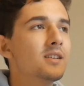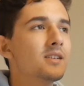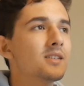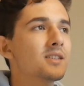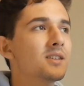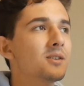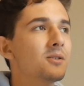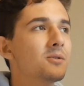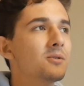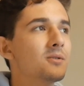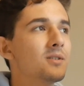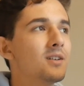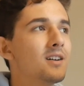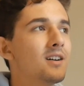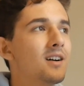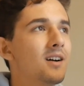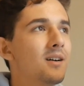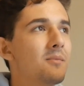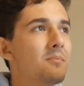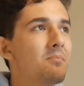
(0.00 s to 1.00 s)

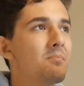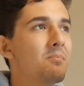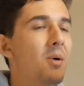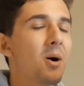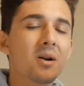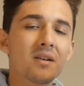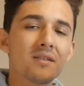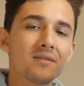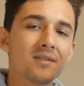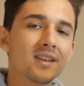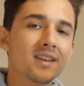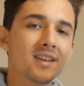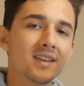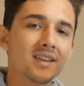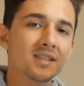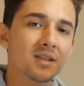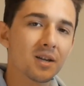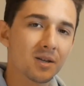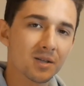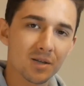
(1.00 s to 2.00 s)
So part of it
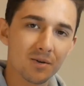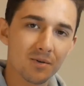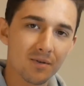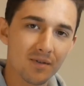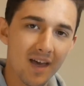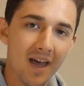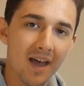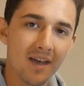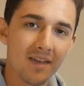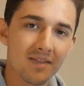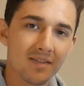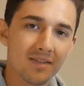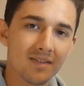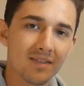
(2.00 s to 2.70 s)
is also that